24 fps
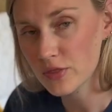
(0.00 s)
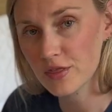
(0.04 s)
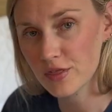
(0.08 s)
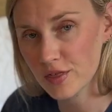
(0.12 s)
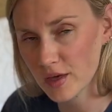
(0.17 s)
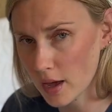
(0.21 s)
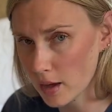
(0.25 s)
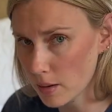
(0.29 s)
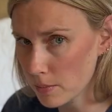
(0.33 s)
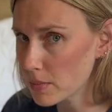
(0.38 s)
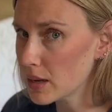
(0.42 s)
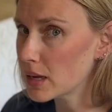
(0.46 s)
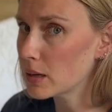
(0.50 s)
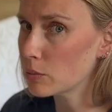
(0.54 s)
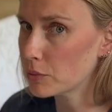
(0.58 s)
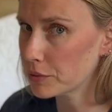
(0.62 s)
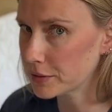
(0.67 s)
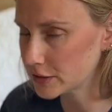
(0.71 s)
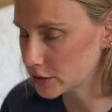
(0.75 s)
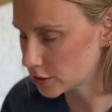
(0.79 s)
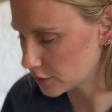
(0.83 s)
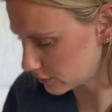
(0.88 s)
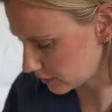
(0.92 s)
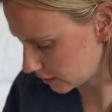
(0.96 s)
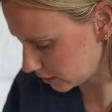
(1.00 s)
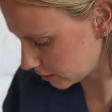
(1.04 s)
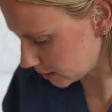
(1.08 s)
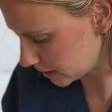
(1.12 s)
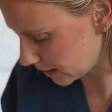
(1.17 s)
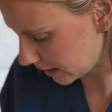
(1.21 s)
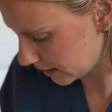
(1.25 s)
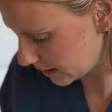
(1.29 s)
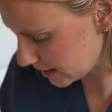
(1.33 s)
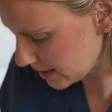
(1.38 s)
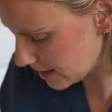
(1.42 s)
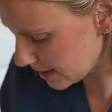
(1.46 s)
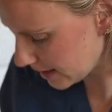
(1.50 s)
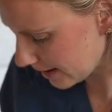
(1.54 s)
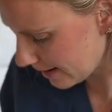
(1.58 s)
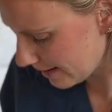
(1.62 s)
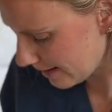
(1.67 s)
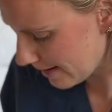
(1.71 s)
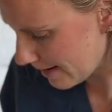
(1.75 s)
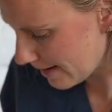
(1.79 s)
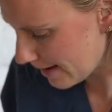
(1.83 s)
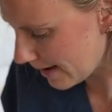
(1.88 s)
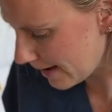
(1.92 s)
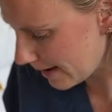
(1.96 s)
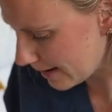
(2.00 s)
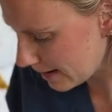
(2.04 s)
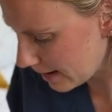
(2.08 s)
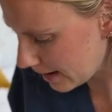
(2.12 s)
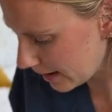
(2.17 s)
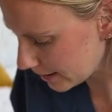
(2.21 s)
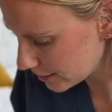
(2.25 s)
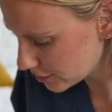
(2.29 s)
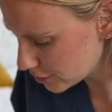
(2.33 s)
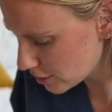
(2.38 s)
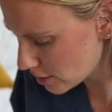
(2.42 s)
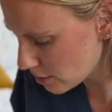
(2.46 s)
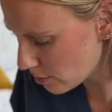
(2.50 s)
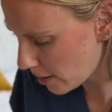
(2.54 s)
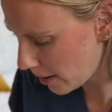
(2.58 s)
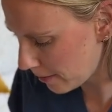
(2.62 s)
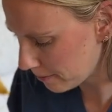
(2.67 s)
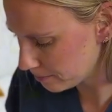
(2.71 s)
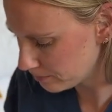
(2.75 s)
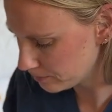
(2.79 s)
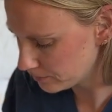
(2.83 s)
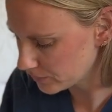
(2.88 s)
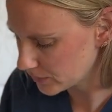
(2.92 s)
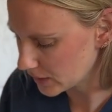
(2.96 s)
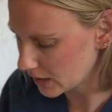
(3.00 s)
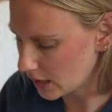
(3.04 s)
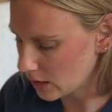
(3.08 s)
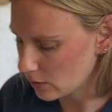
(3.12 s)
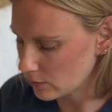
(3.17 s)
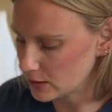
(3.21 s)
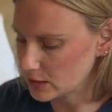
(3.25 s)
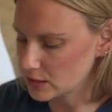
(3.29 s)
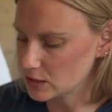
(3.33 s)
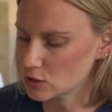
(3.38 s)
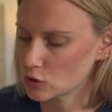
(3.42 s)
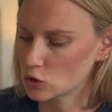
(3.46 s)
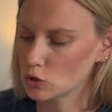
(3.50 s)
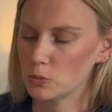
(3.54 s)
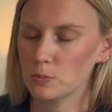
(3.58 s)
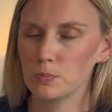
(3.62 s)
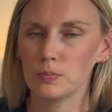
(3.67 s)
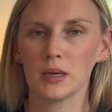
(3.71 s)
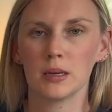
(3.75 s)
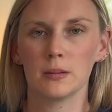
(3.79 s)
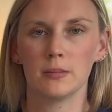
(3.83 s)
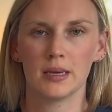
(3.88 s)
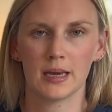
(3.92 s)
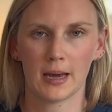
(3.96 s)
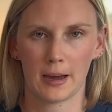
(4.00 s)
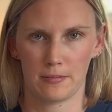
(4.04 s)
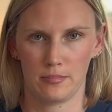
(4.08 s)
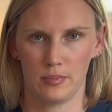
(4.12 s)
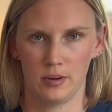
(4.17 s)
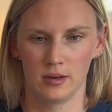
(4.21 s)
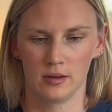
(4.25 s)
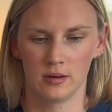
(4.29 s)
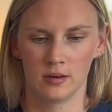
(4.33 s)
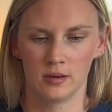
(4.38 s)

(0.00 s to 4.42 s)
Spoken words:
thumb and pointer finger technique, and under the bum, and we scoop baby up.